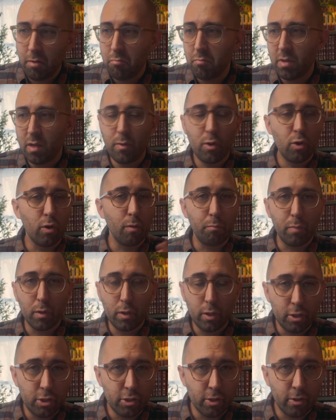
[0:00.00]
maybe you're a
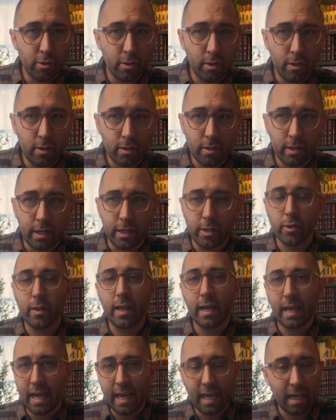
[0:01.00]
bullet journaler and you're
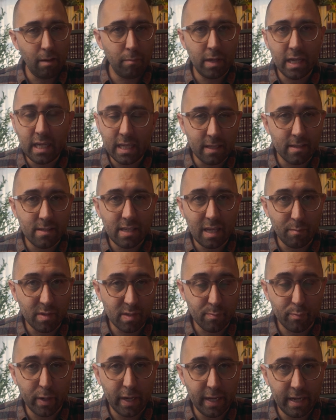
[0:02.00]
like, I hate making the same
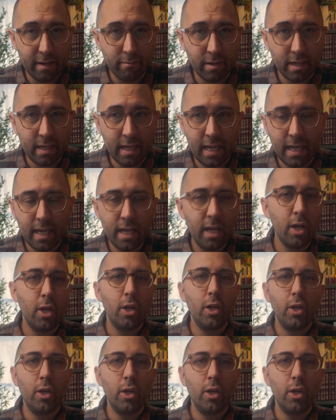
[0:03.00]
spread every day,